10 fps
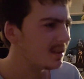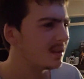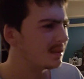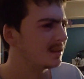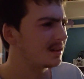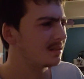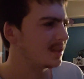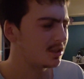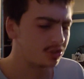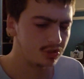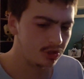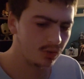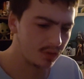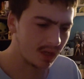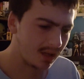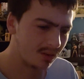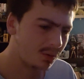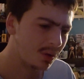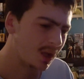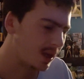it a little less juvenile